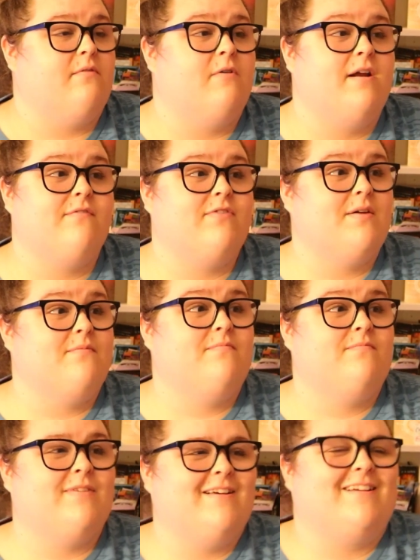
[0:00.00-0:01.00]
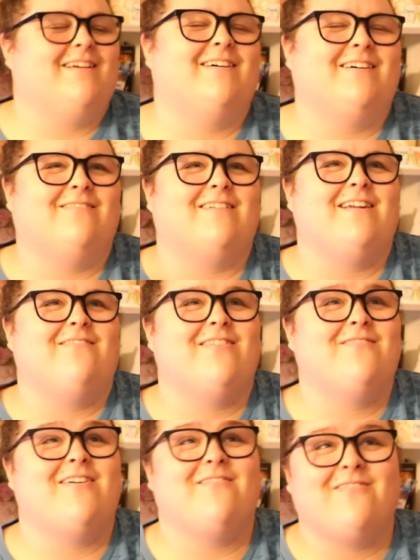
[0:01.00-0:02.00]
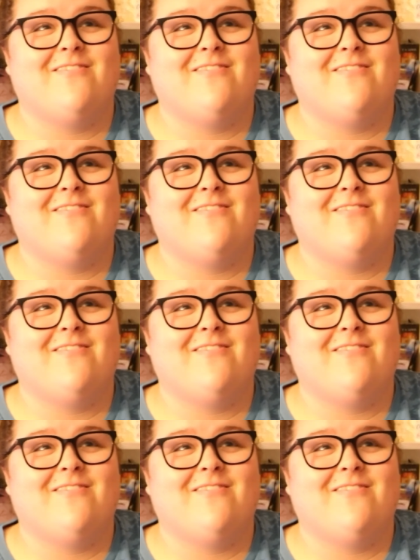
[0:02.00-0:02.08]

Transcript: of them I'm